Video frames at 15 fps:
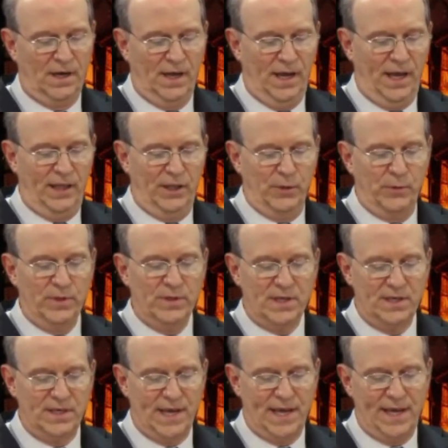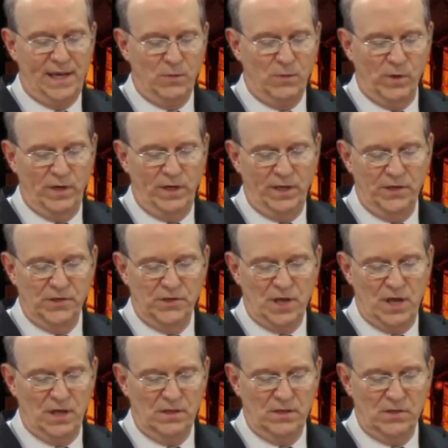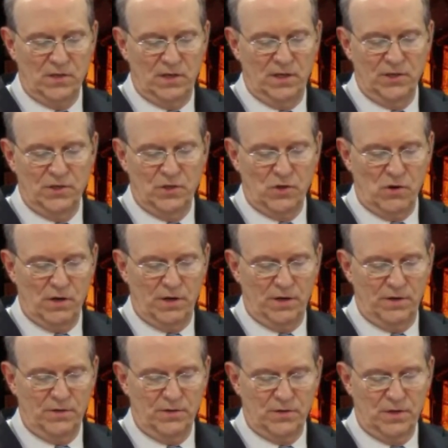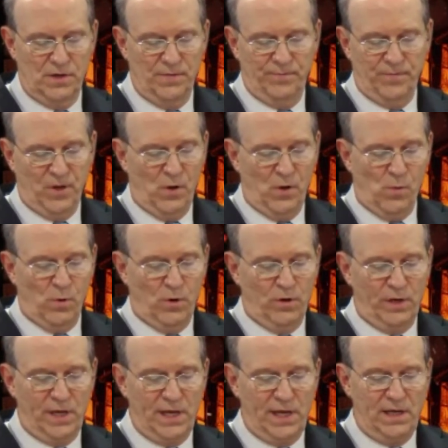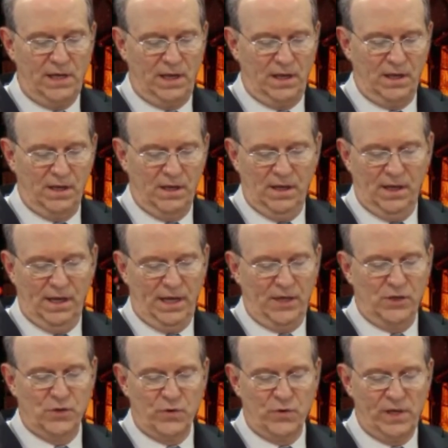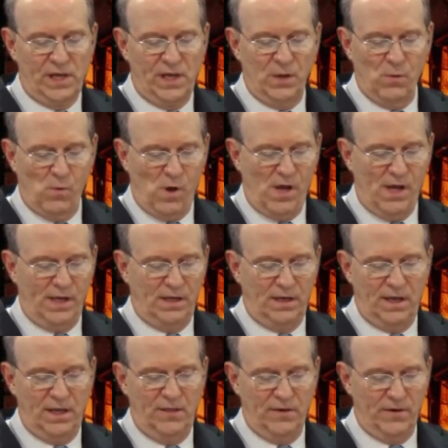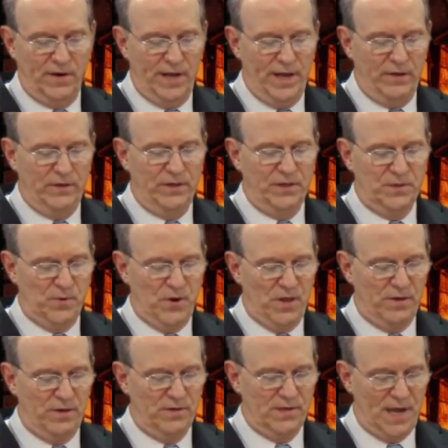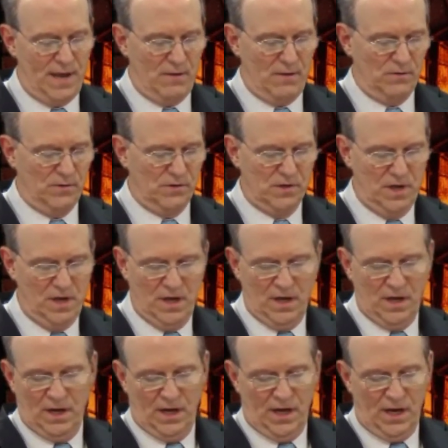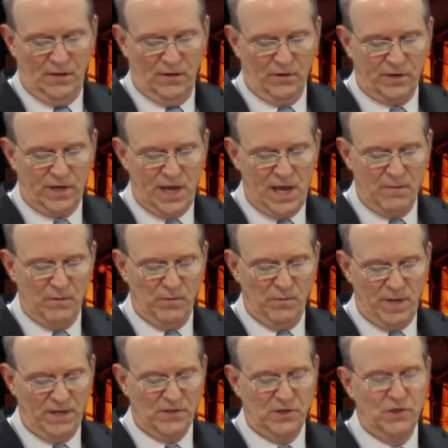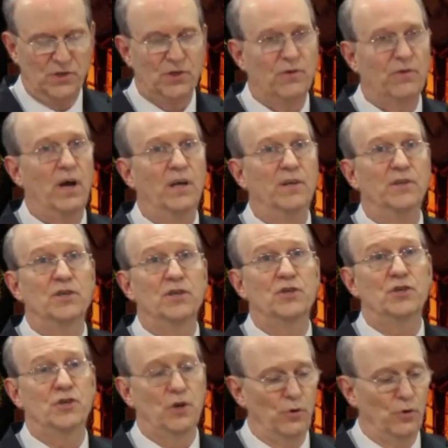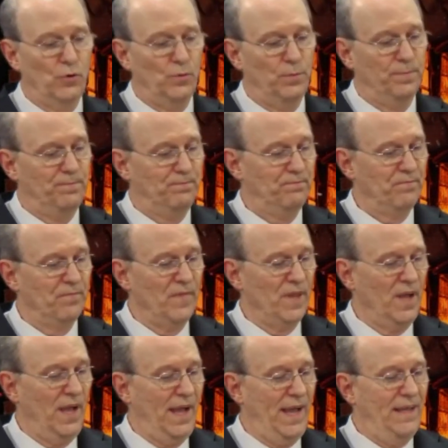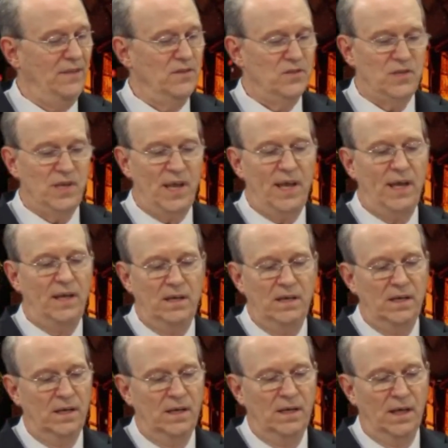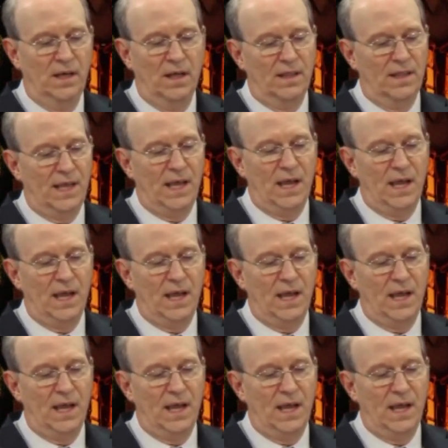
And there was a day when his sons and his daughters were eating and drinking wine in their eldest brother's house. And there came a messenger unto Job and said, "The